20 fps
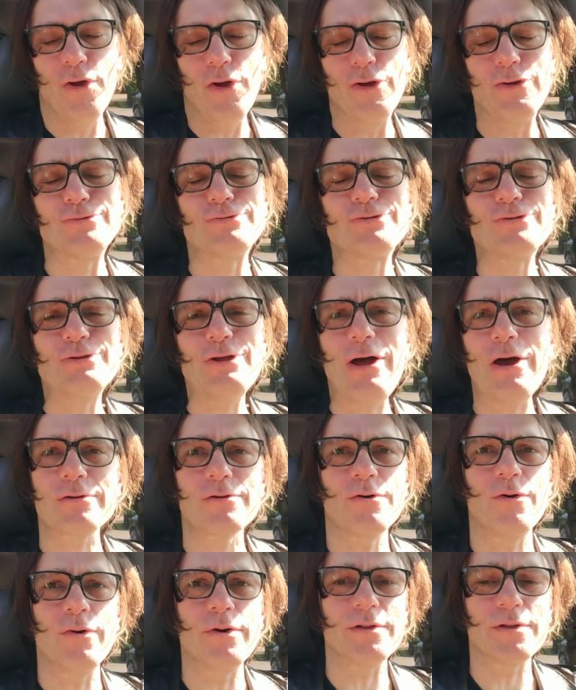it's
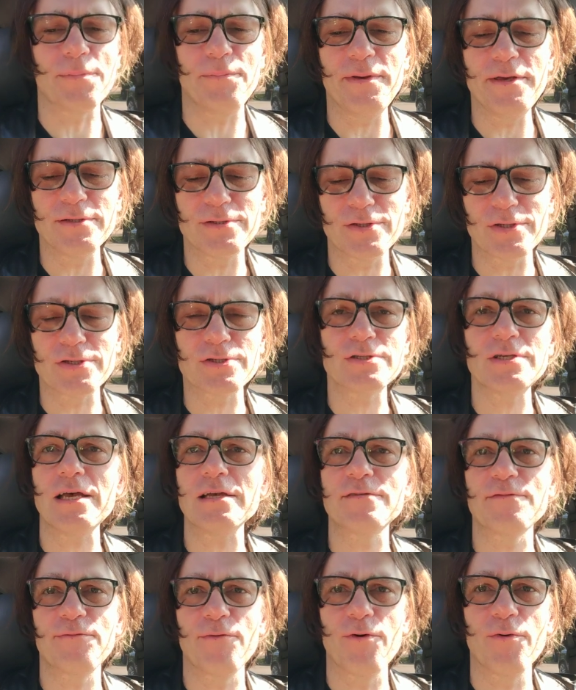not going to be
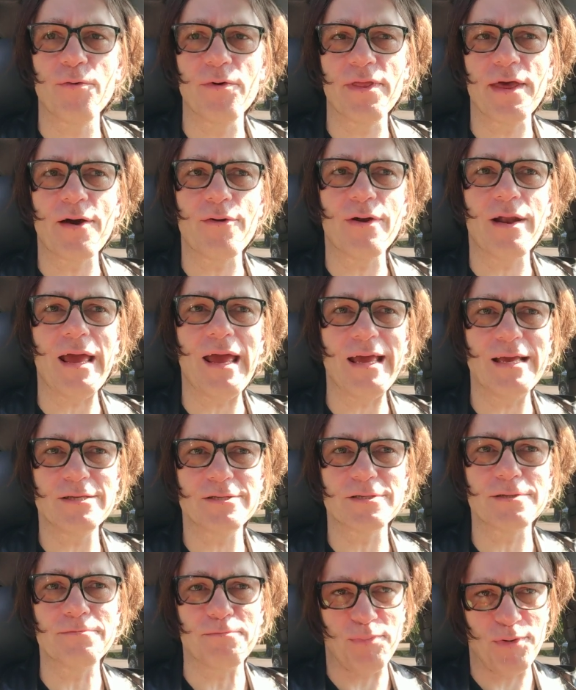successful without
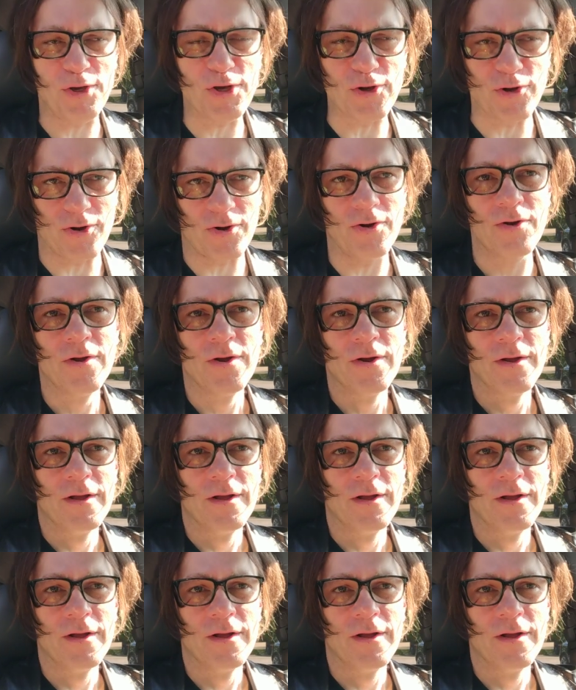Ace and Peter.